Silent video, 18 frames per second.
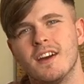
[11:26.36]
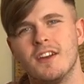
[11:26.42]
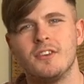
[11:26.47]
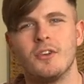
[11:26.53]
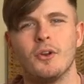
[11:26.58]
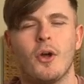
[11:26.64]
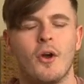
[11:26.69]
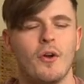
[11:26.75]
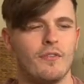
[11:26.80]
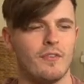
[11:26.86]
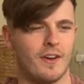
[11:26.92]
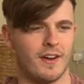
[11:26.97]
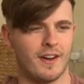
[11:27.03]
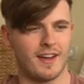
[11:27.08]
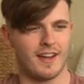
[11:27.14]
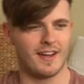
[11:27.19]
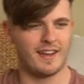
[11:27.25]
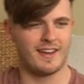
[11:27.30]
done over
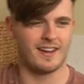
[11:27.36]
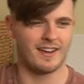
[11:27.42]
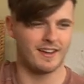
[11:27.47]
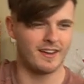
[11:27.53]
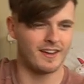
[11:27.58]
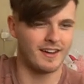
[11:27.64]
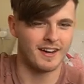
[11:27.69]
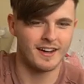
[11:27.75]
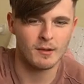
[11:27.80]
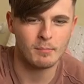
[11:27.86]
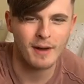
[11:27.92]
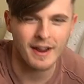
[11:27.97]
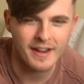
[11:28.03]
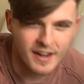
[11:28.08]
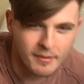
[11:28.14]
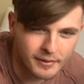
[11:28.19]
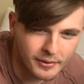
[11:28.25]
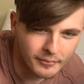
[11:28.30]
in a in a
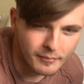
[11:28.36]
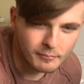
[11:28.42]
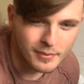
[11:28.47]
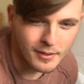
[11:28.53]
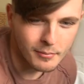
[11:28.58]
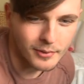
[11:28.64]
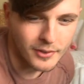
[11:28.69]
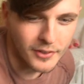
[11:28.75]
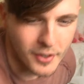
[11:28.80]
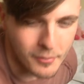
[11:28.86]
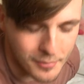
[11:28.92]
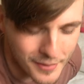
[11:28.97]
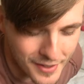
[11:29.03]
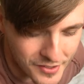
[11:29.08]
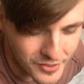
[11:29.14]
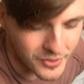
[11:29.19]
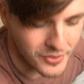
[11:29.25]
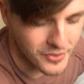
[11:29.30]
pandemic when people and
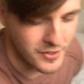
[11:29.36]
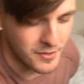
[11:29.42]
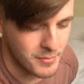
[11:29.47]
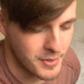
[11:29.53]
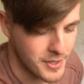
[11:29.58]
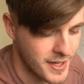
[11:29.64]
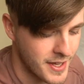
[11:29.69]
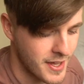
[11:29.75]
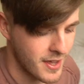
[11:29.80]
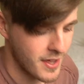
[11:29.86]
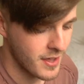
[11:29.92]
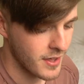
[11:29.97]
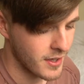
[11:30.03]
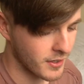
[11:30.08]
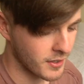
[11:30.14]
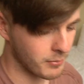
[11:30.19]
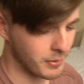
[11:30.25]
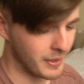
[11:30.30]
companies have got no money.
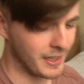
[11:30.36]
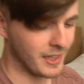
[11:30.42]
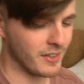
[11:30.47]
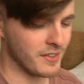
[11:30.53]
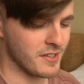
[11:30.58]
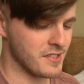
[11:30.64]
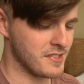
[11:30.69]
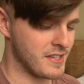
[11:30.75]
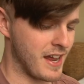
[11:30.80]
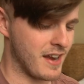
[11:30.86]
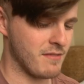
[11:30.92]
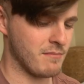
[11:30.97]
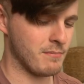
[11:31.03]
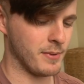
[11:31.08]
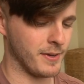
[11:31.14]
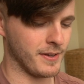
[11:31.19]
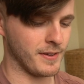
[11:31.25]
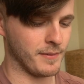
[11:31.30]
Completely understand,
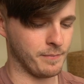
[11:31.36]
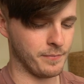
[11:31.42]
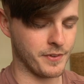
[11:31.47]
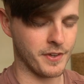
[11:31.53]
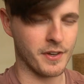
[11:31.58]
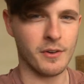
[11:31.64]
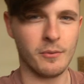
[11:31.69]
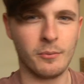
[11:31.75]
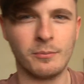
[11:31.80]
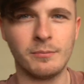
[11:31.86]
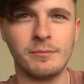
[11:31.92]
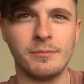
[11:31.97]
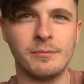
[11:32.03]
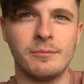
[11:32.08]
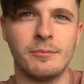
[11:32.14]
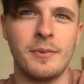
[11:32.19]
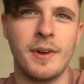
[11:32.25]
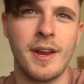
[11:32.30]
but you know,
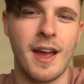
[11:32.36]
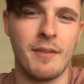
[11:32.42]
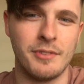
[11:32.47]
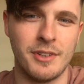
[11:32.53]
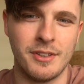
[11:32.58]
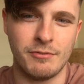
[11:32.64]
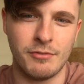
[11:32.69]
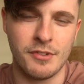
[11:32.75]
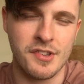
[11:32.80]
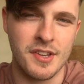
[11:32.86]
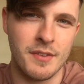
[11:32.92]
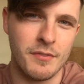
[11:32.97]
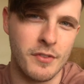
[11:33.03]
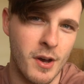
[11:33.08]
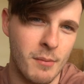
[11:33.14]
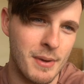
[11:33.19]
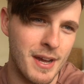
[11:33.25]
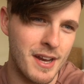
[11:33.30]
we haven't received
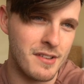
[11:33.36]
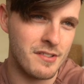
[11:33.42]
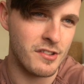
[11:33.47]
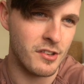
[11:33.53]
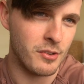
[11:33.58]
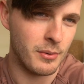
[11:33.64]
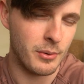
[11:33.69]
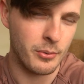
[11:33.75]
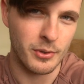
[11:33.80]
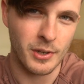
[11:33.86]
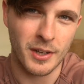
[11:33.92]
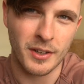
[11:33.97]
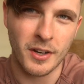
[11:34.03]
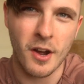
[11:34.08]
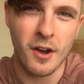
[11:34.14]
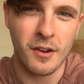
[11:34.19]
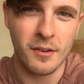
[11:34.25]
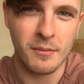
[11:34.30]
our bed, so we would
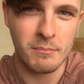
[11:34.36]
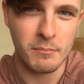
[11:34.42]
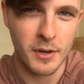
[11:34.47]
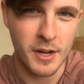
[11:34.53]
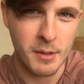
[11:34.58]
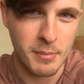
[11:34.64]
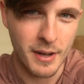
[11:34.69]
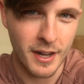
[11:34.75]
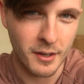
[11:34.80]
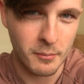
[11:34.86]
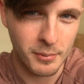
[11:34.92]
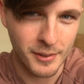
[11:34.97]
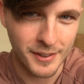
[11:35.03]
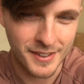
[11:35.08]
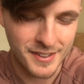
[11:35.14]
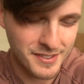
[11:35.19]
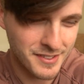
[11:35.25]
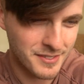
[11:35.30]
like our money back,
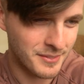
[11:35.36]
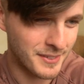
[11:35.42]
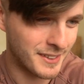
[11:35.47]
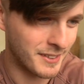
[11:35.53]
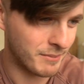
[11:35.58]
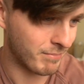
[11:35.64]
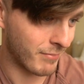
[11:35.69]
please. But